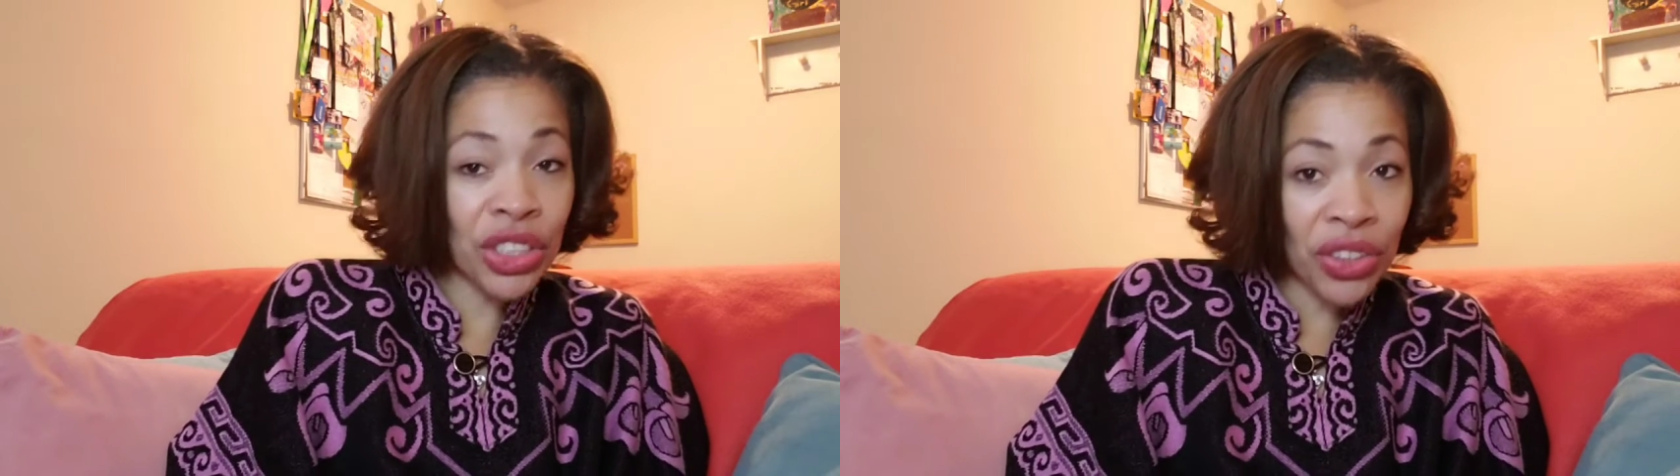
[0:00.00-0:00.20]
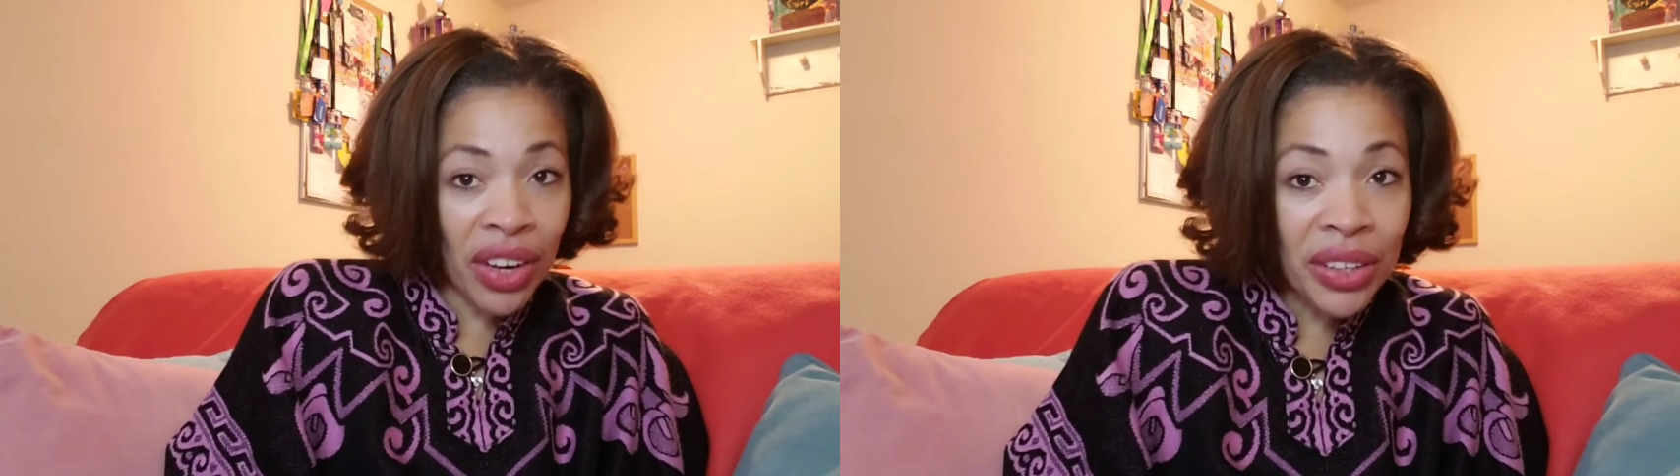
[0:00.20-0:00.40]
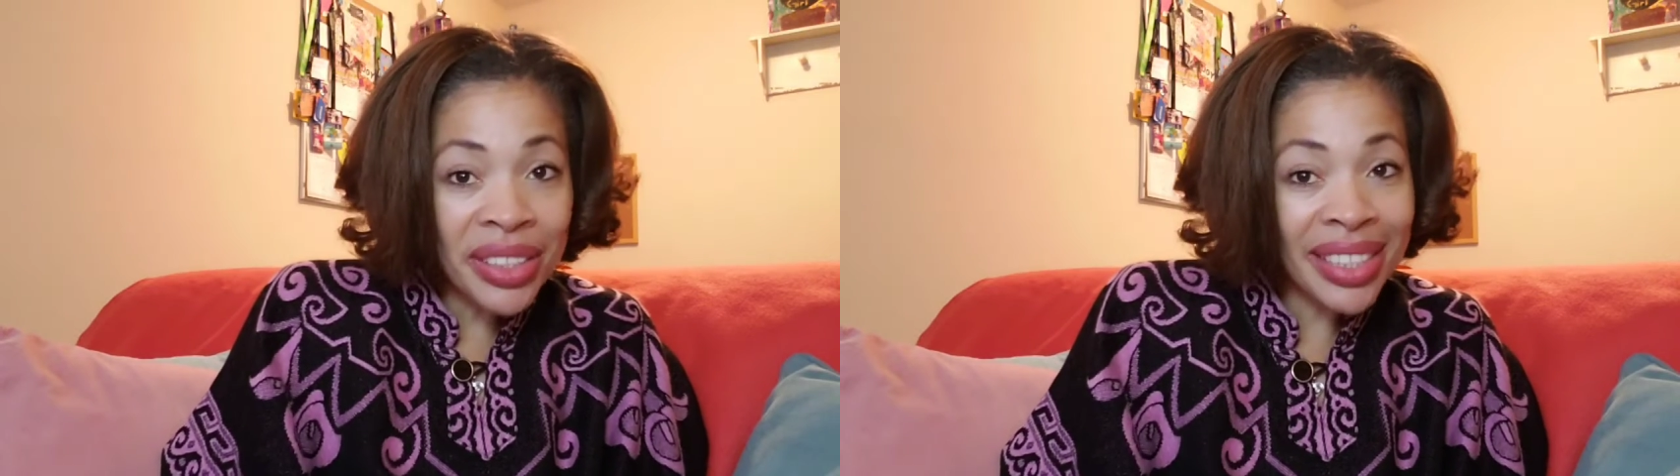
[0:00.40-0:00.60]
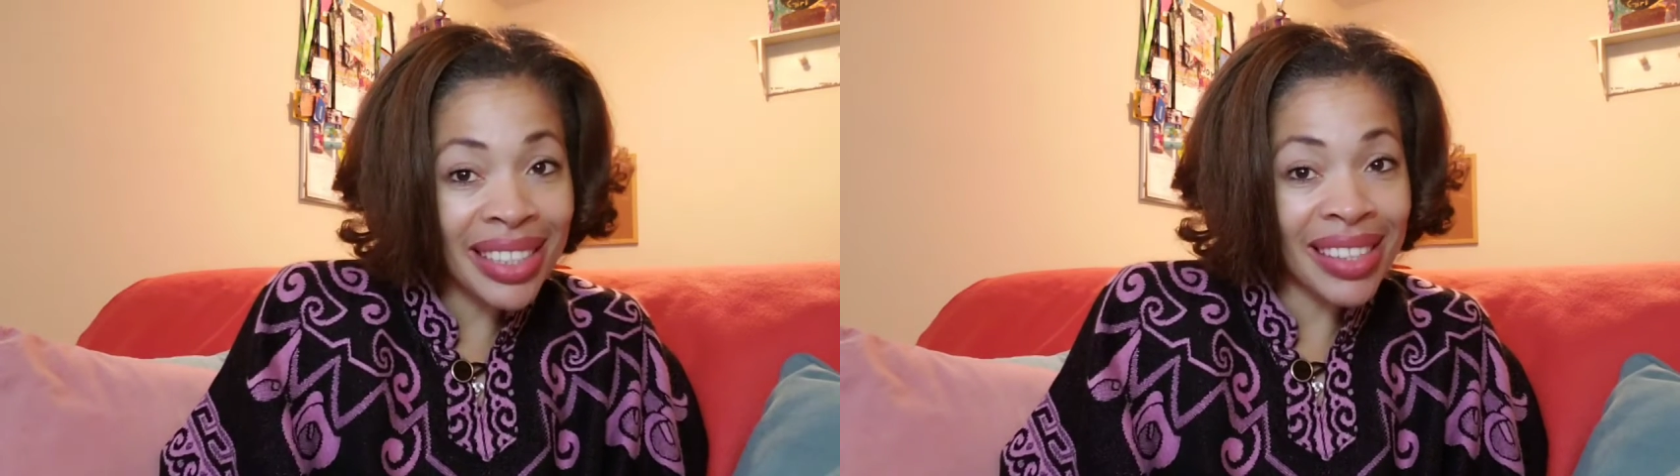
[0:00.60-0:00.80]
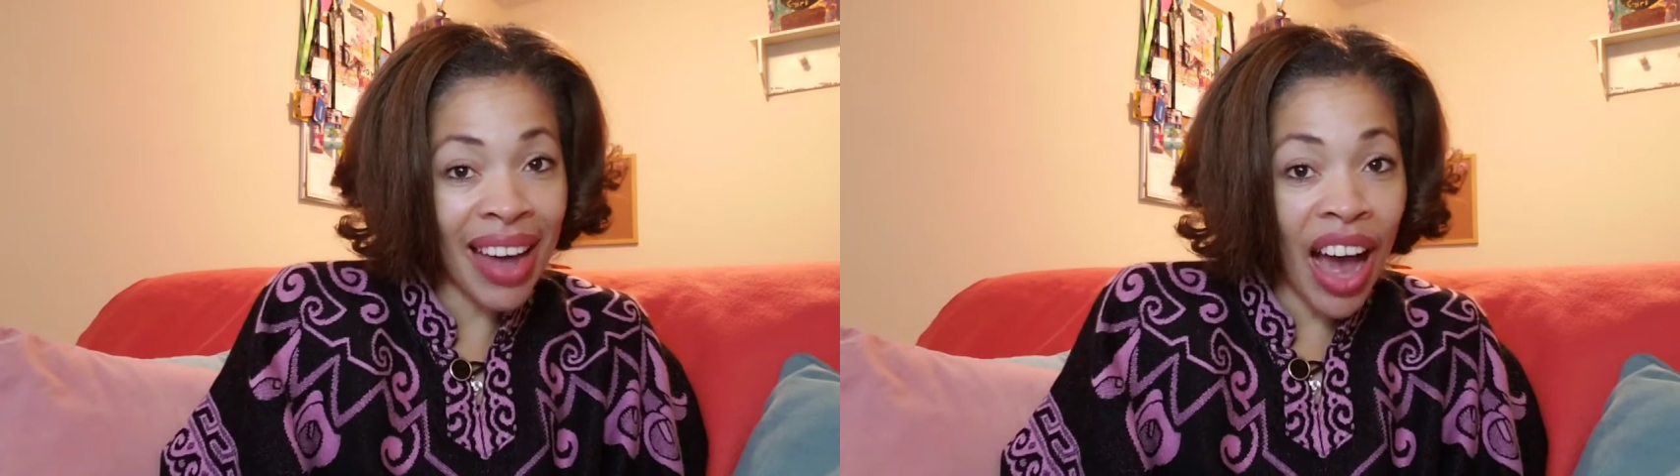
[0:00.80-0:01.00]
struggle
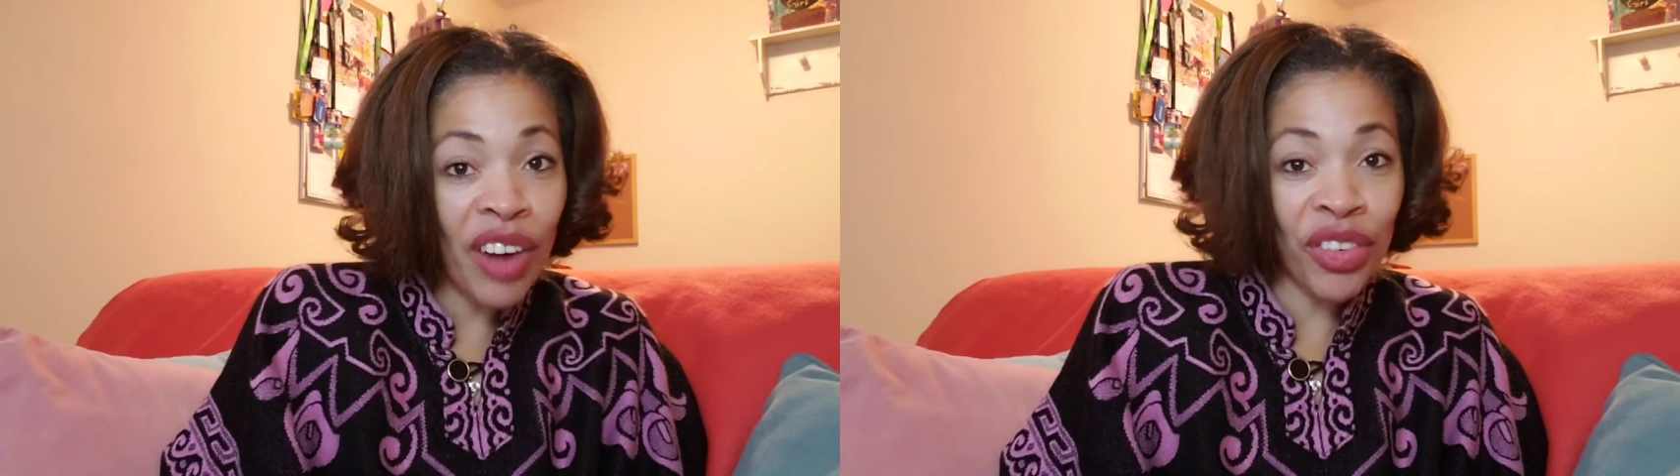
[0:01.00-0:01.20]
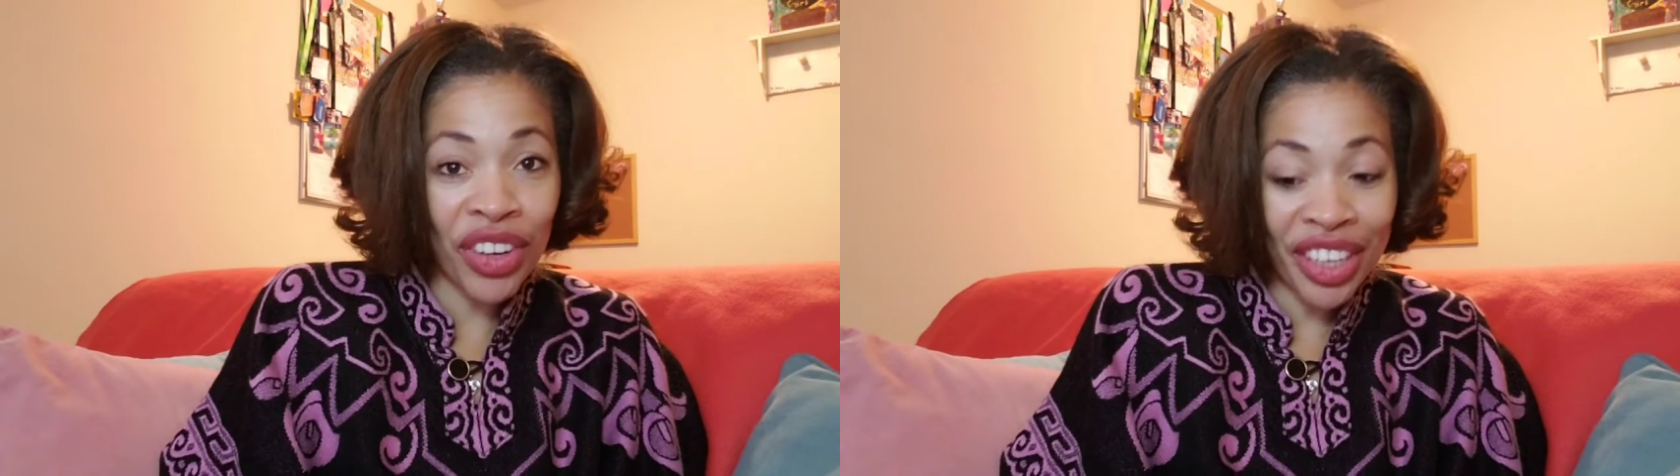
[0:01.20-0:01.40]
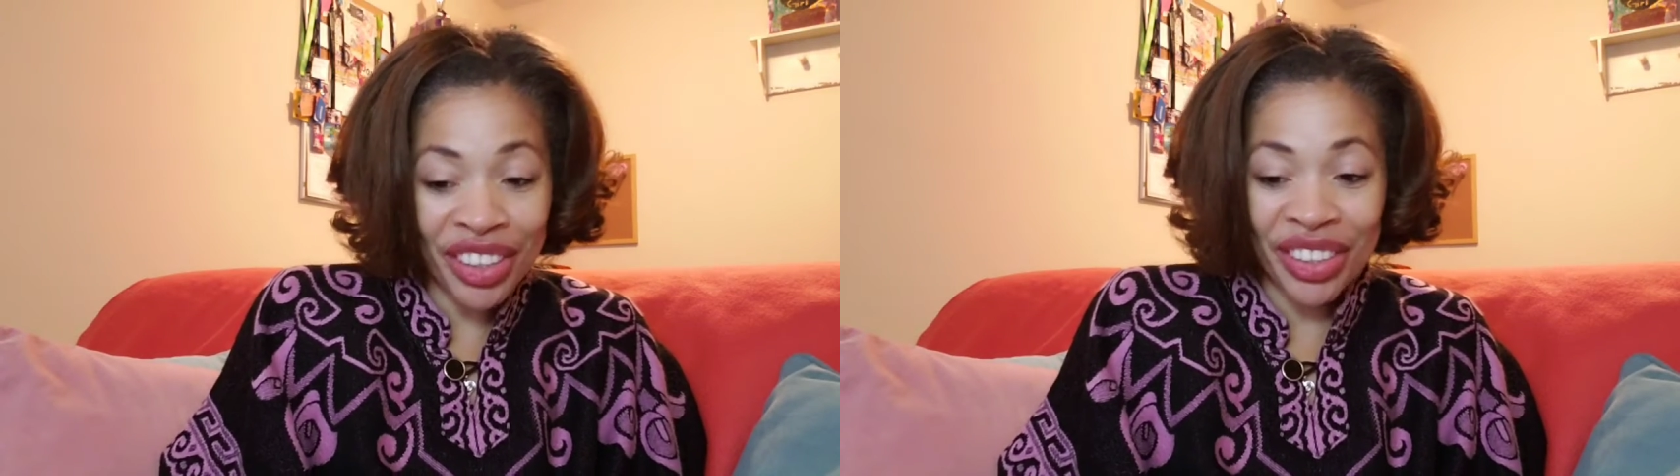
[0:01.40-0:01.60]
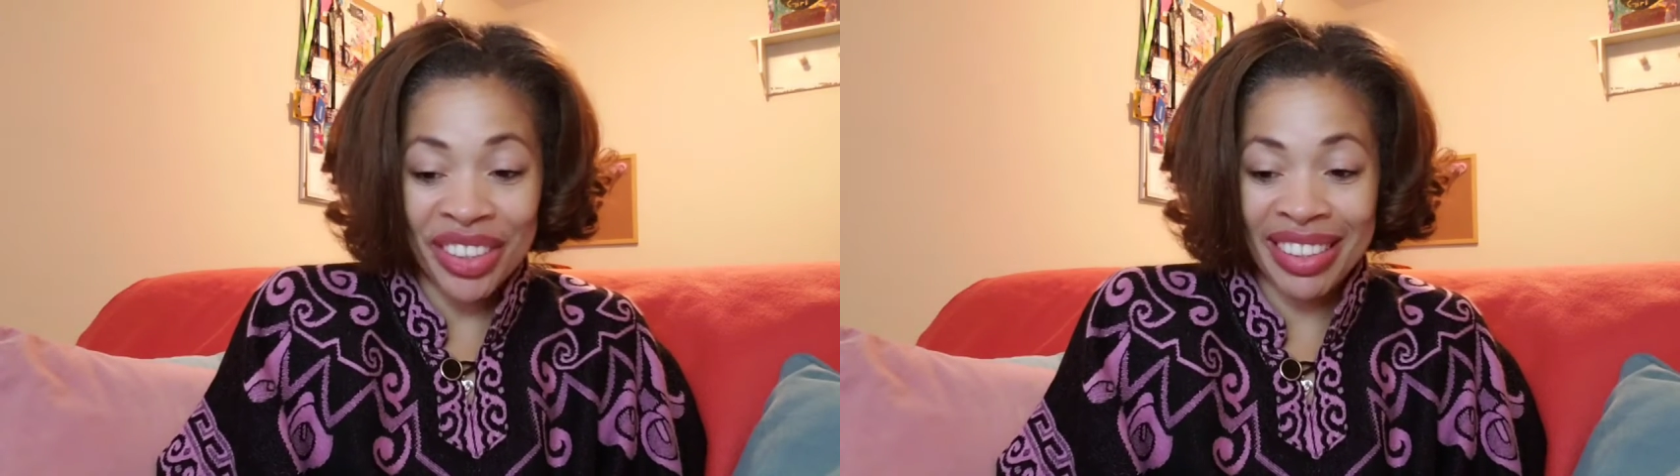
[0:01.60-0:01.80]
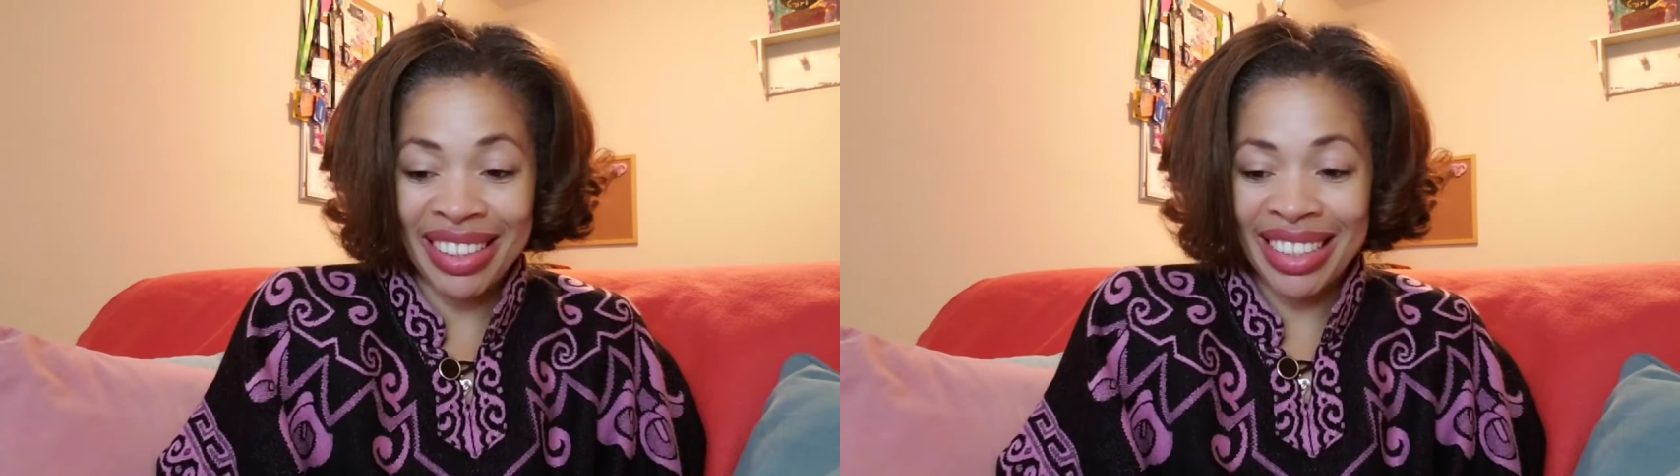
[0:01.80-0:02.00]
is not
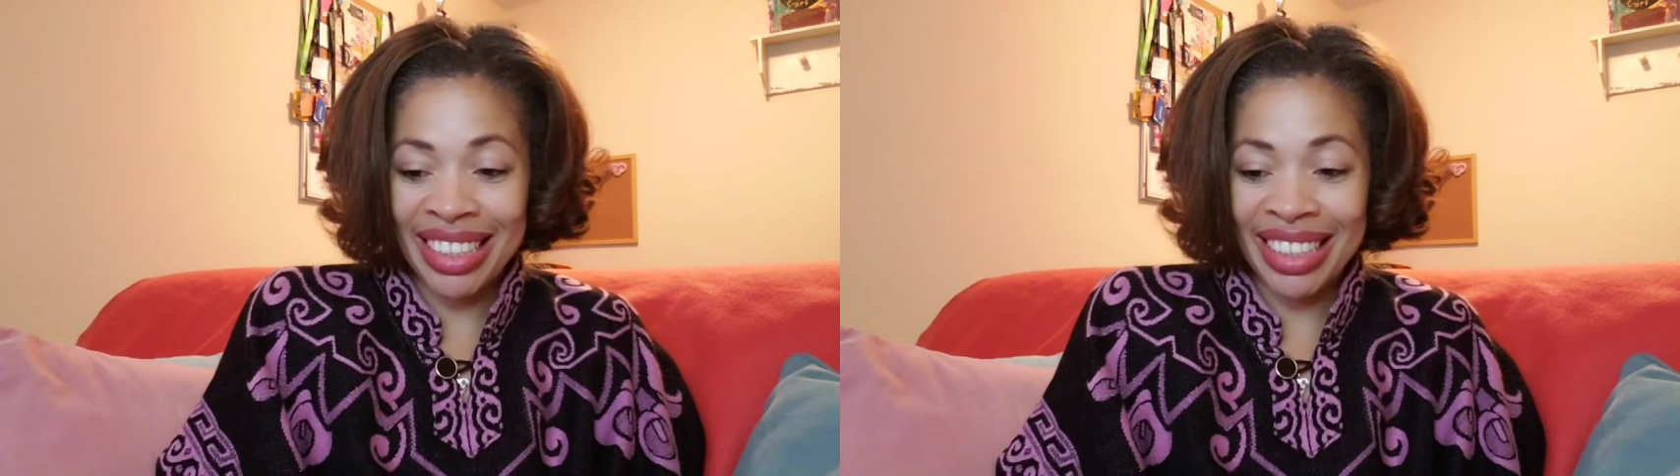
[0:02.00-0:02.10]
real.